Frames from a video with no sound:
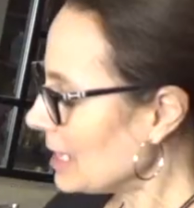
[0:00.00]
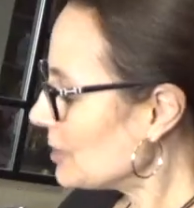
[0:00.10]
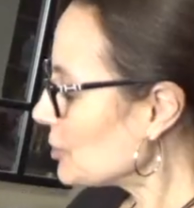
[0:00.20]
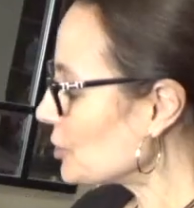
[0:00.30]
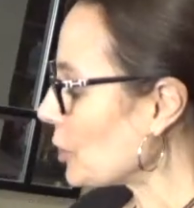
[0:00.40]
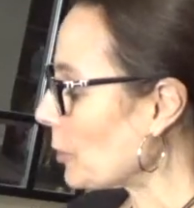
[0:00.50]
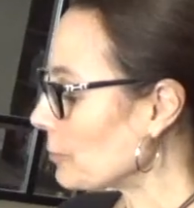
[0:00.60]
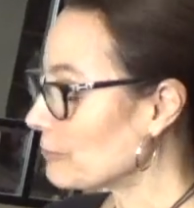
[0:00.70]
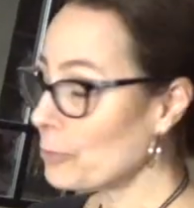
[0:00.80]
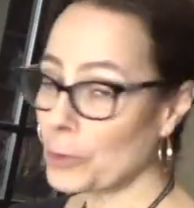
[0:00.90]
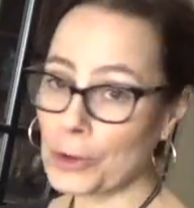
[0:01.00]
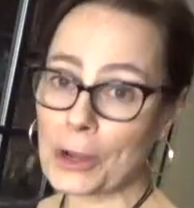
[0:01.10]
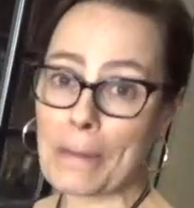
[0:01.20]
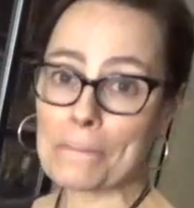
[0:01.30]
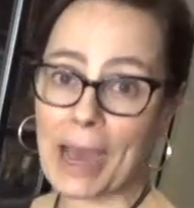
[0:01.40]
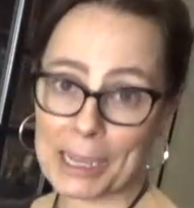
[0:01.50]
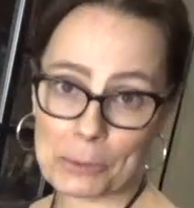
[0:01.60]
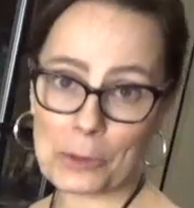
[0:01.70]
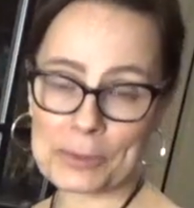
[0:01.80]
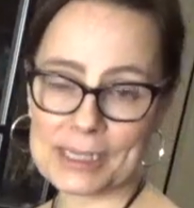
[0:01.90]
So for my
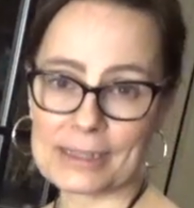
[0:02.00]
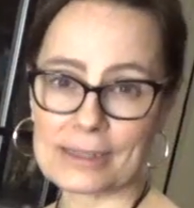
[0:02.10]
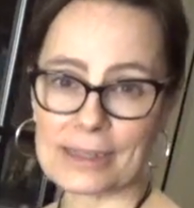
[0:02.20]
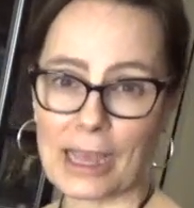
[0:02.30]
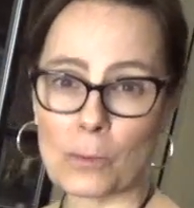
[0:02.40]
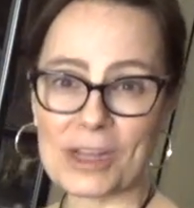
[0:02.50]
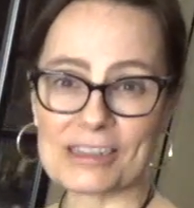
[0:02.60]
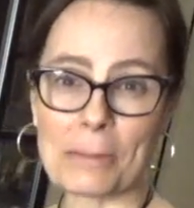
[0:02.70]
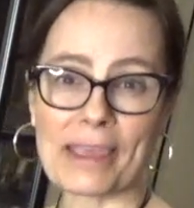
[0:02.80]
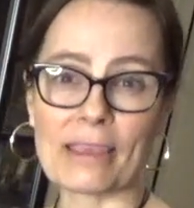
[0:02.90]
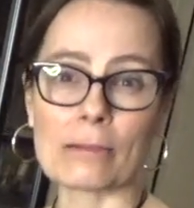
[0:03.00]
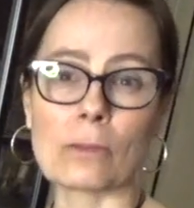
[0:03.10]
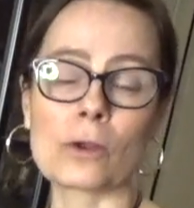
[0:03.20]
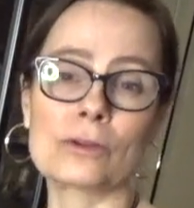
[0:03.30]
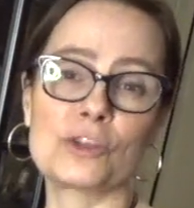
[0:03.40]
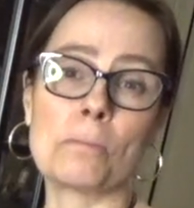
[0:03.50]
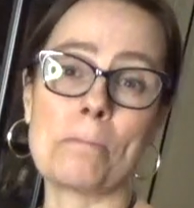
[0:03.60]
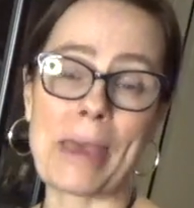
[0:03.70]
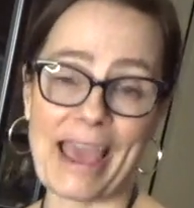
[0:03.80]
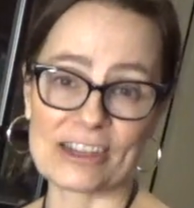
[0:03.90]
purposes, I want to make a large
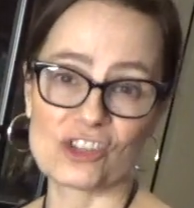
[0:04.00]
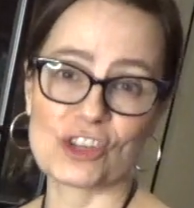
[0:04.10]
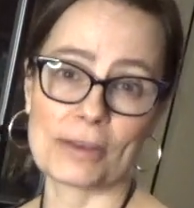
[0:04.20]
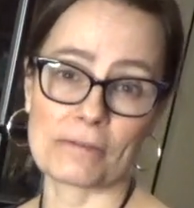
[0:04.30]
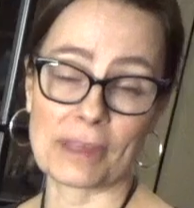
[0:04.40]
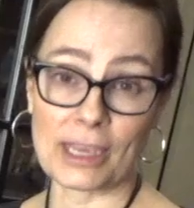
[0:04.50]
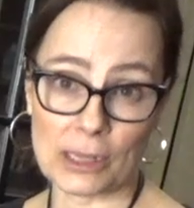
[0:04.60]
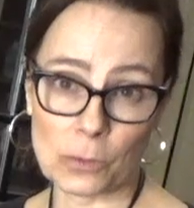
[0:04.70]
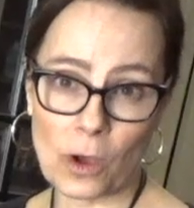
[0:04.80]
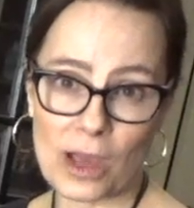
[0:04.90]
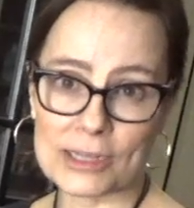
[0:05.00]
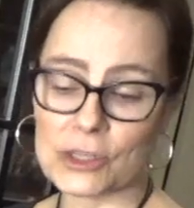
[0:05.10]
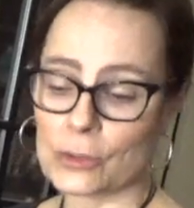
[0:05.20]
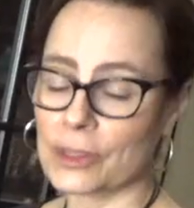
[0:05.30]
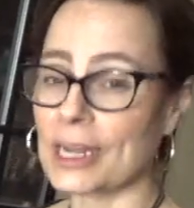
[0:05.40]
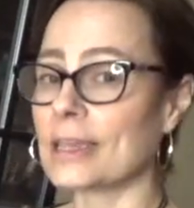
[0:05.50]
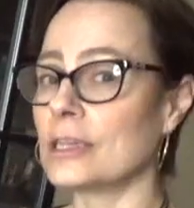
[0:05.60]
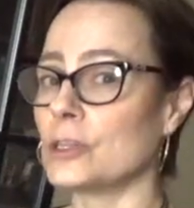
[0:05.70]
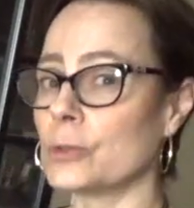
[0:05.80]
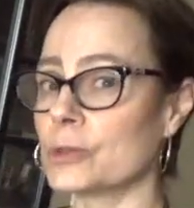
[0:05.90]
batch of quinoa so that I
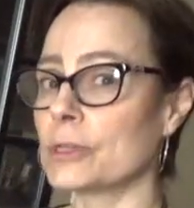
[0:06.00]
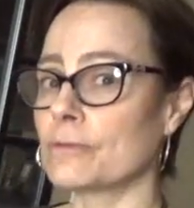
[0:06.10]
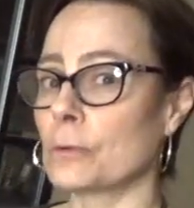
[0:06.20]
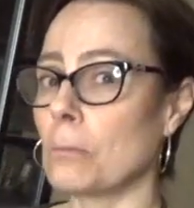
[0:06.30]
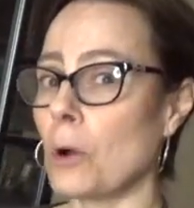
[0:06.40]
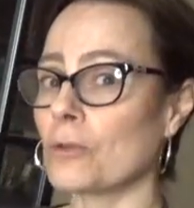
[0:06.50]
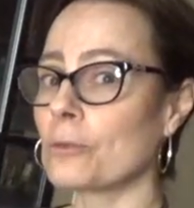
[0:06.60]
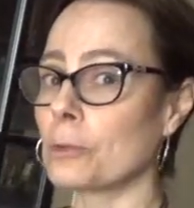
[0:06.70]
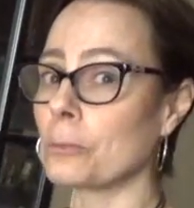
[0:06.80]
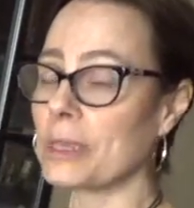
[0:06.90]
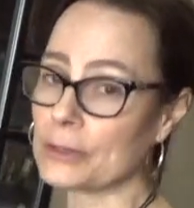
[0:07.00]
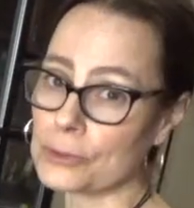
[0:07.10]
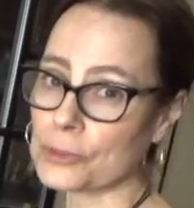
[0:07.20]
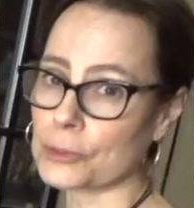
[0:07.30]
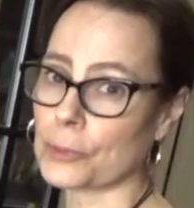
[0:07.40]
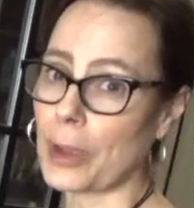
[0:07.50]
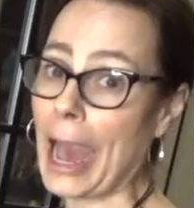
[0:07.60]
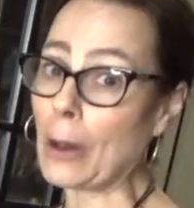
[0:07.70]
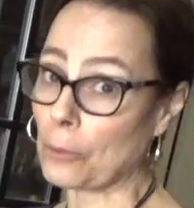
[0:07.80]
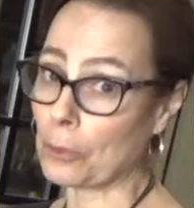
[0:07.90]
can use it for multiple meals
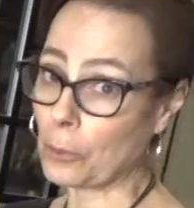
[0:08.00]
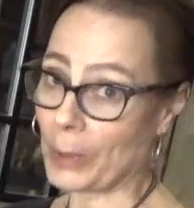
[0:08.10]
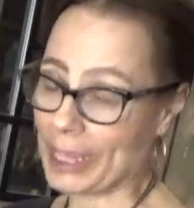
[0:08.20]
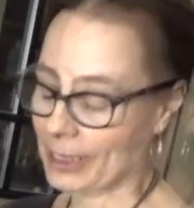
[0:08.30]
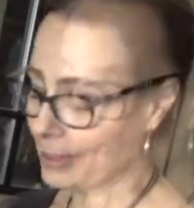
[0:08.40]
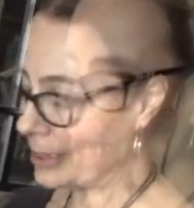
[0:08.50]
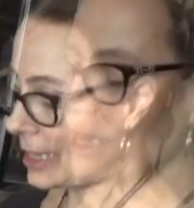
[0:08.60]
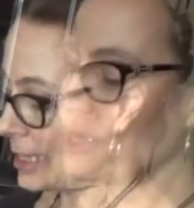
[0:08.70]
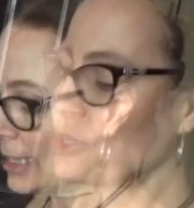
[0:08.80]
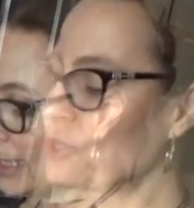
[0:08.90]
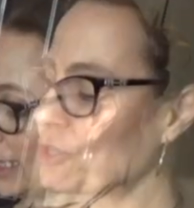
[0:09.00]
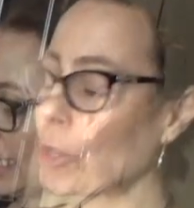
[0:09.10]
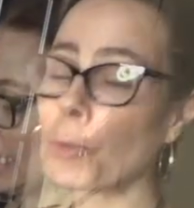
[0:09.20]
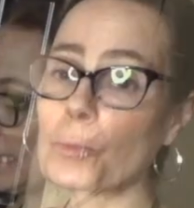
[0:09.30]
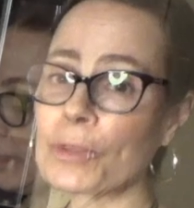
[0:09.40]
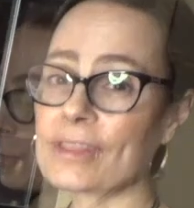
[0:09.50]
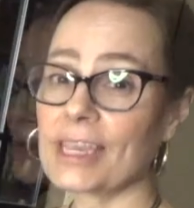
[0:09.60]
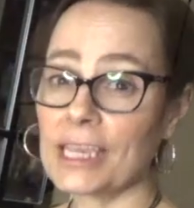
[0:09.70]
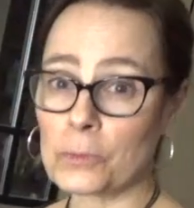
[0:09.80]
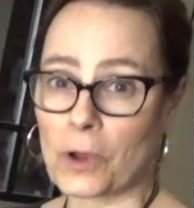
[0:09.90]
throughout the week. So with
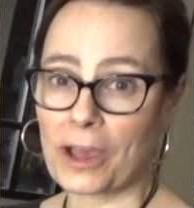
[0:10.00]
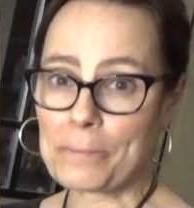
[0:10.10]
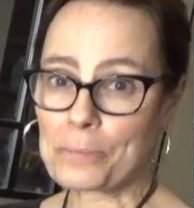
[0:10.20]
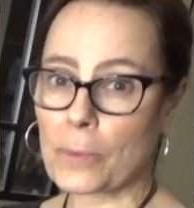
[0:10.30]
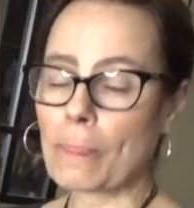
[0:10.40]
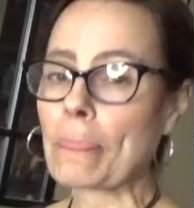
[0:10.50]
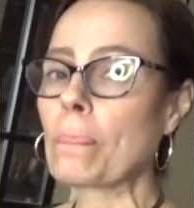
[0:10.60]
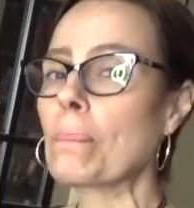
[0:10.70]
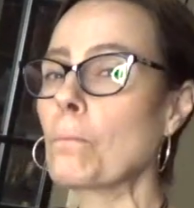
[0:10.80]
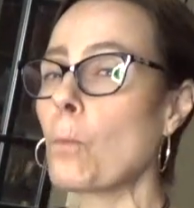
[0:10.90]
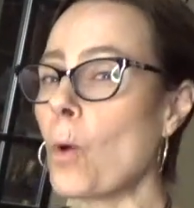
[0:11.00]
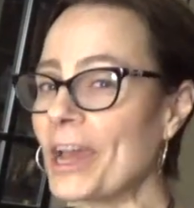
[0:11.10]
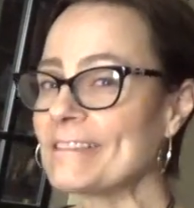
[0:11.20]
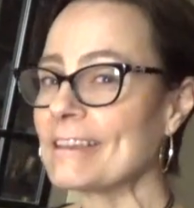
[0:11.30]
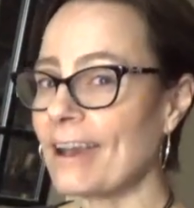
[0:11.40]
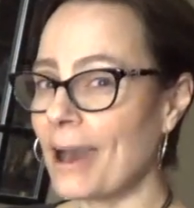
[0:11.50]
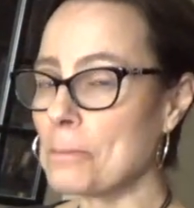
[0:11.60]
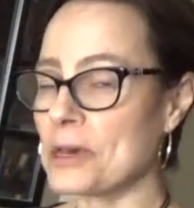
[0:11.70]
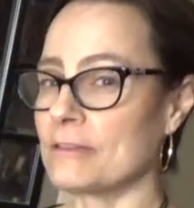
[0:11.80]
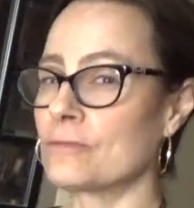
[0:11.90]
quinoa, 1
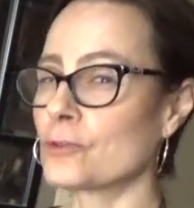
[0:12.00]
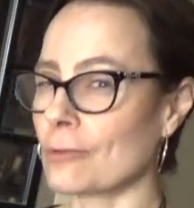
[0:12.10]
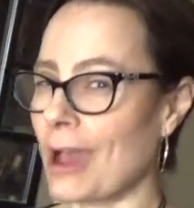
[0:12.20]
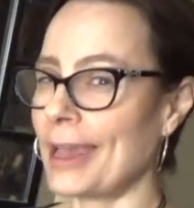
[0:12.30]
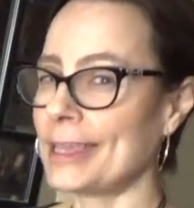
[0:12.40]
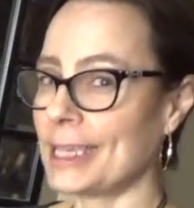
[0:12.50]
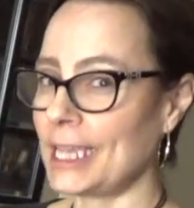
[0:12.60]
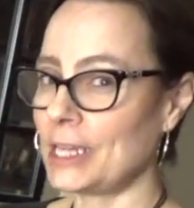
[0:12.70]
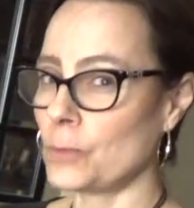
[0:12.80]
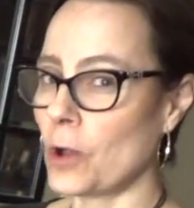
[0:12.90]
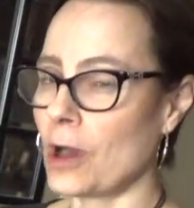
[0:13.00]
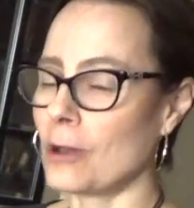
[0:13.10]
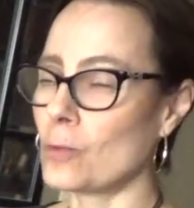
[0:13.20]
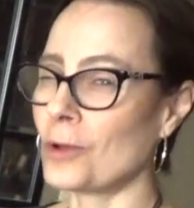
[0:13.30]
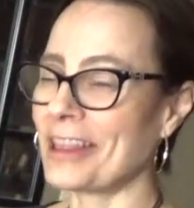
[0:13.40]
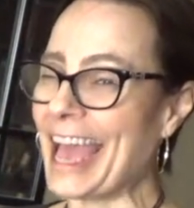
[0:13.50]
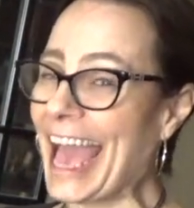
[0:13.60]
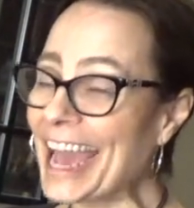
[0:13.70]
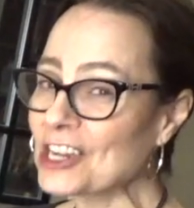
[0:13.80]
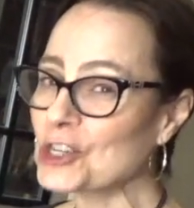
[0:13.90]
cup of dry quinoa will
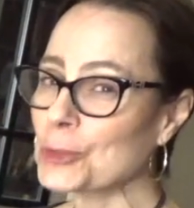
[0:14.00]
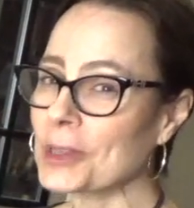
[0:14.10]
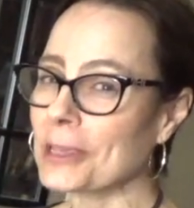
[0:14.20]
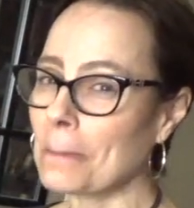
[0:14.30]
actually